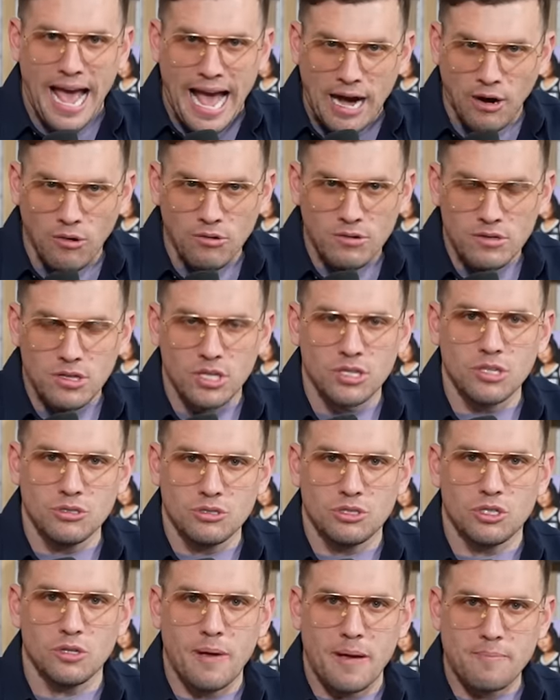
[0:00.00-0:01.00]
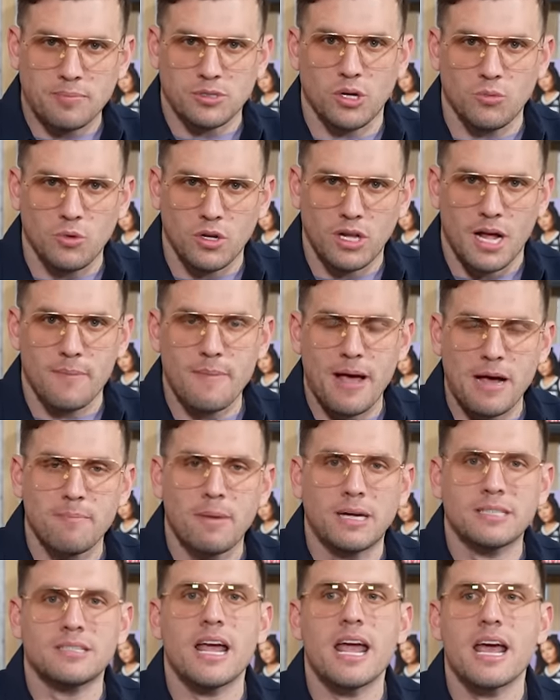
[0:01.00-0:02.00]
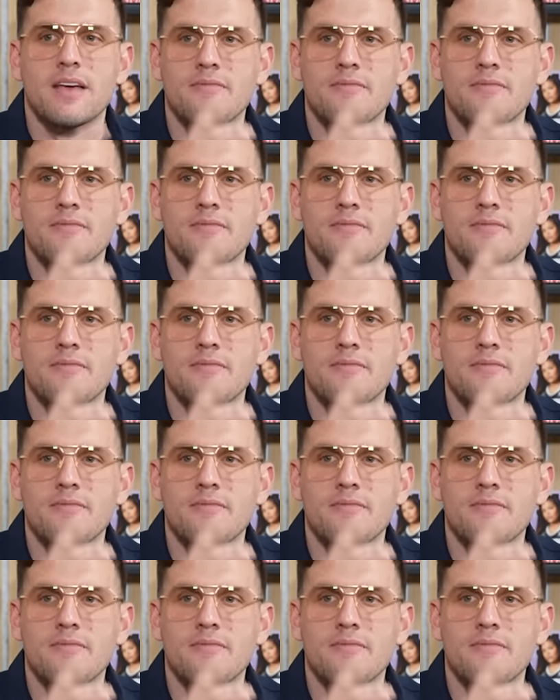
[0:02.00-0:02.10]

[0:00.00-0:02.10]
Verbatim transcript: out. The YouTube episode will come out Monday,